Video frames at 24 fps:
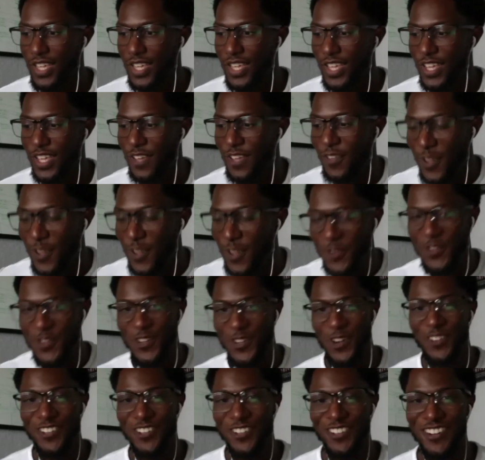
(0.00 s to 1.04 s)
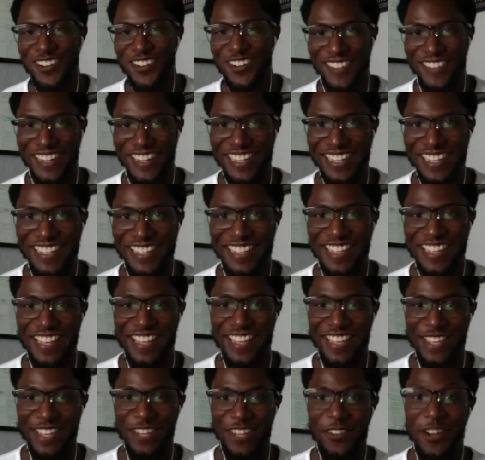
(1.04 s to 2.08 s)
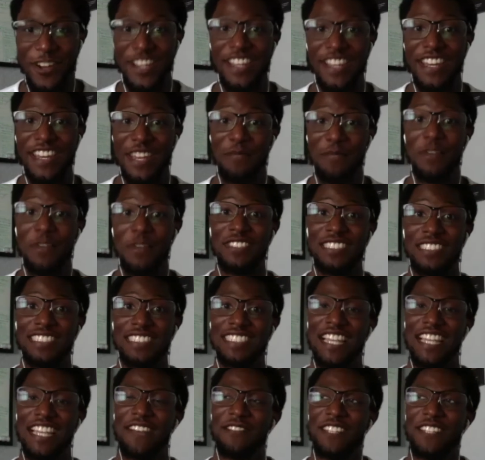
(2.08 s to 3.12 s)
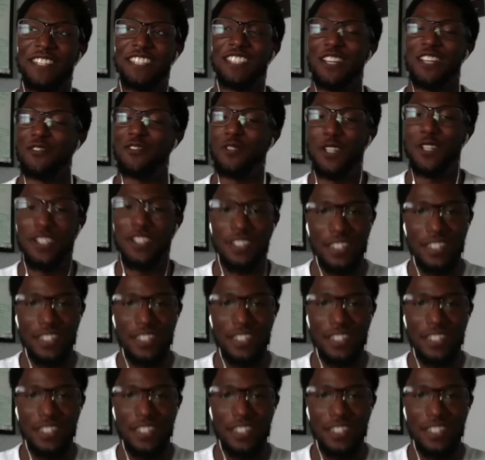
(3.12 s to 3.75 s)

if you don't know already, creating emails is definitely a tough one.